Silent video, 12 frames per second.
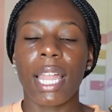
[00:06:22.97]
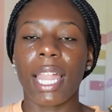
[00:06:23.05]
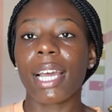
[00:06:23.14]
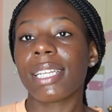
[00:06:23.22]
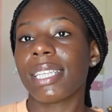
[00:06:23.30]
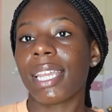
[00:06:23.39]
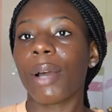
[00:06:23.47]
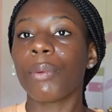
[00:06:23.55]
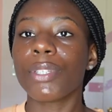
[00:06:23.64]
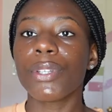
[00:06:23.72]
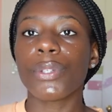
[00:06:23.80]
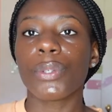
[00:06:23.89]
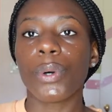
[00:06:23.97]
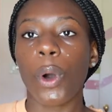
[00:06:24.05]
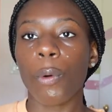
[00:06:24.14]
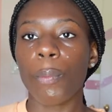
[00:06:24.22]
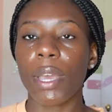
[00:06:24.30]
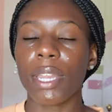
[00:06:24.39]
Like I said, I wasn't too
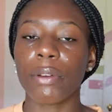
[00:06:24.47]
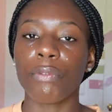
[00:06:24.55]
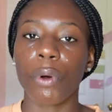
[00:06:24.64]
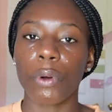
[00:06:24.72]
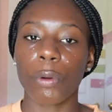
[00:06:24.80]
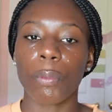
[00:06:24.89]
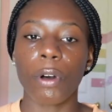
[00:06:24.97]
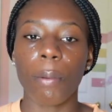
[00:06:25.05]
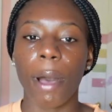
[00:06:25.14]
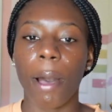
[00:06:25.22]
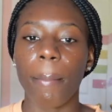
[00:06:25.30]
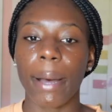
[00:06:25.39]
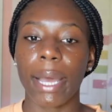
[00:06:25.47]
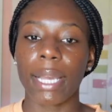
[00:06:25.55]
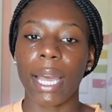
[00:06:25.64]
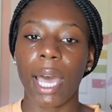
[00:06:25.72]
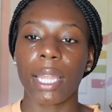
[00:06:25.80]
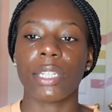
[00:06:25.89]
open and vulnerable about my
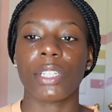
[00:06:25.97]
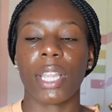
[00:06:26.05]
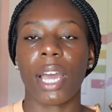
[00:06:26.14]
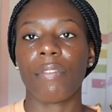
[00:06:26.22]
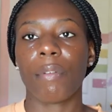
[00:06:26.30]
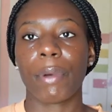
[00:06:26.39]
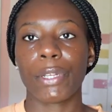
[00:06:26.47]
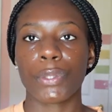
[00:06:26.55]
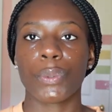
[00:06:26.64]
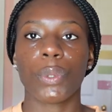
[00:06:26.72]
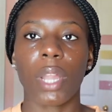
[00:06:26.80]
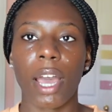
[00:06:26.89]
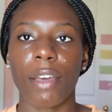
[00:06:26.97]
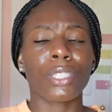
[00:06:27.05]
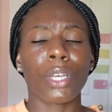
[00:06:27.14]
college life and my school life.